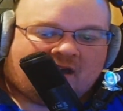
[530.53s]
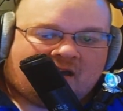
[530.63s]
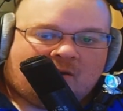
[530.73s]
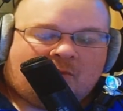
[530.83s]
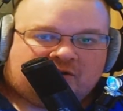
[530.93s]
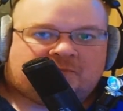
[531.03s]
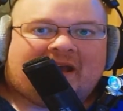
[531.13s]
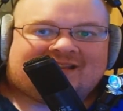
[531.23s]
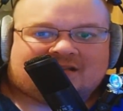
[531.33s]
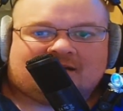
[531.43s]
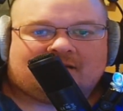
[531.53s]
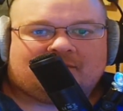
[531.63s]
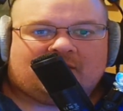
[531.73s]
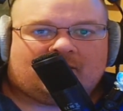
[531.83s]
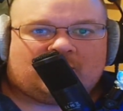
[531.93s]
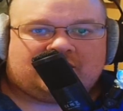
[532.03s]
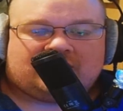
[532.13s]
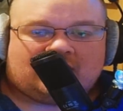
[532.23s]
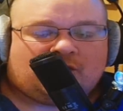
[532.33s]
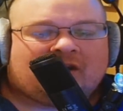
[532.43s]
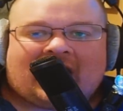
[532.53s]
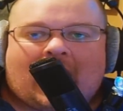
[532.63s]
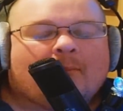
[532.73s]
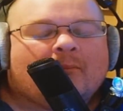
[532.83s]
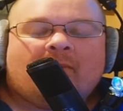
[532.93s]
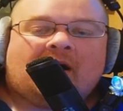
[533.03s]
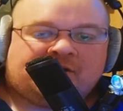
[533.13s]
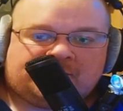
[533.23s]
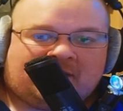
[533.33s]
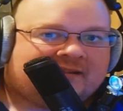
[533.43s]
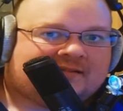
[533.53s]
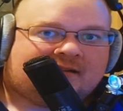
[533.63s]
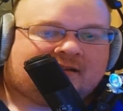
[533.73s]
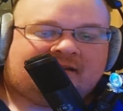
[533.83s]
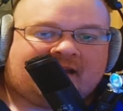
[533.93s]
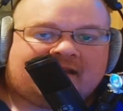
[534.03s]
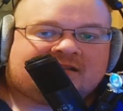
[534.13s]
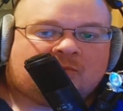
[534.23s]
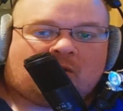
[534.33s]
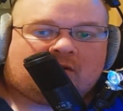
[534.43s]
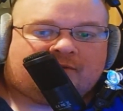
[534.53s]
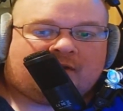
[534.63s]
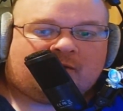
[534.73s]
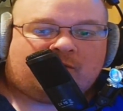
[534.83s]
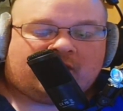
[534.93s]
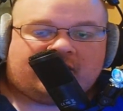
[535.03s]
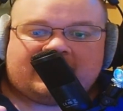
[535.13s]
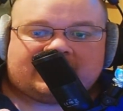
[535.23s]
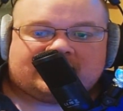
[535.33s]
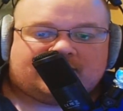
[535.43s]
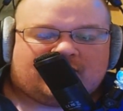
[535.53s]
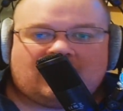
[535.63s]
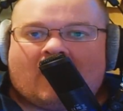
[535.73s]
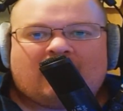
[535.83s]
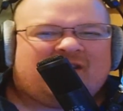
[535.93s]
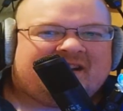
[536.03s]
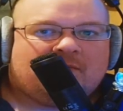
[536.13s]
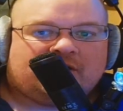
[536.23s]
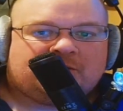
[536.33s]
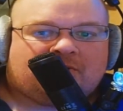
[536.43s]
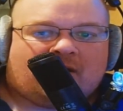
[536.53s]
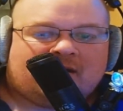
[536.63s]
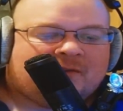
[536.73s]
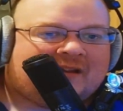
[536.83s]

a much better, which you can get a much better condenser microphone than this for not really much price.